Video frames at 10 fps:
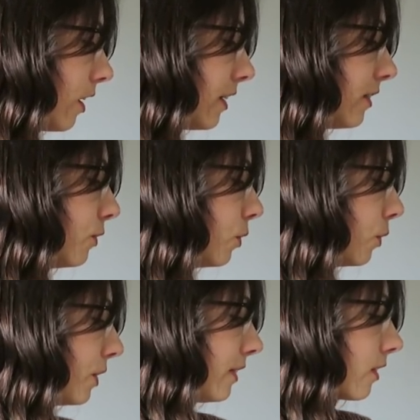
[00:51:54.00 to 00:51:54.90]
I
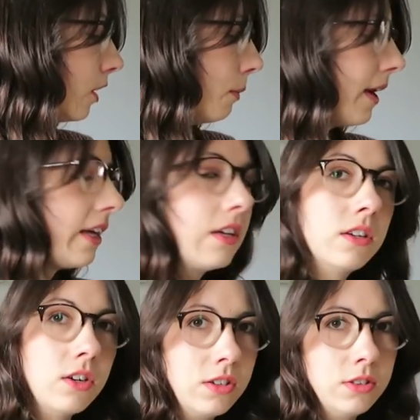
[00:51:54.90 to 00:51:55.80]
saw this colourway
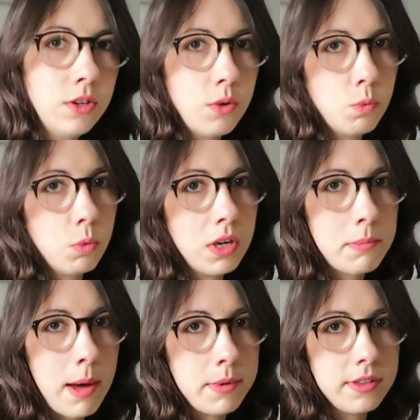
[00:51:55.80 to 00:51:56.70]
on Woolly
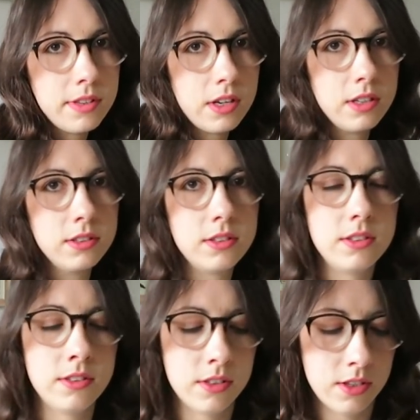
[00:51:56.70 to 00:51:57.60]
Mammoth
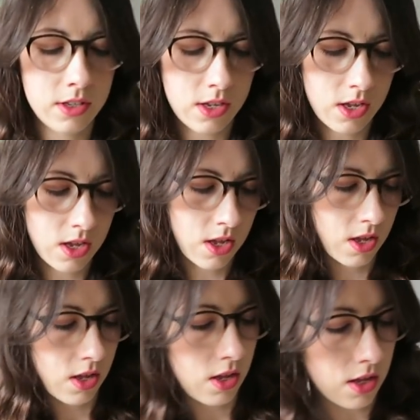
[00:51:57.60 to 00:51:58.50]
yarns,
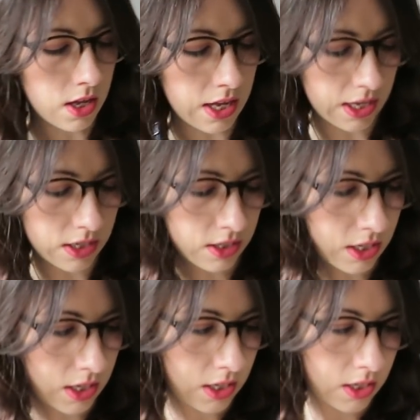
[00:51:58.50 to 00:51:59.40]
and
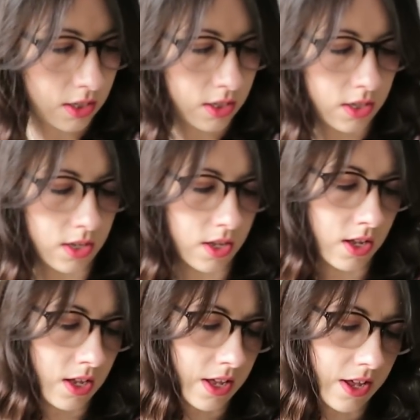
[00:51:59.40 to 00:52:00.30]

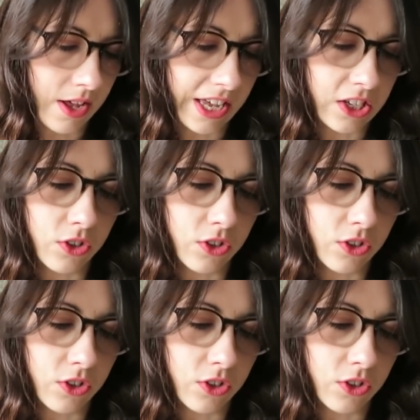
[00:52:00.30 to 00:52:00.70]
I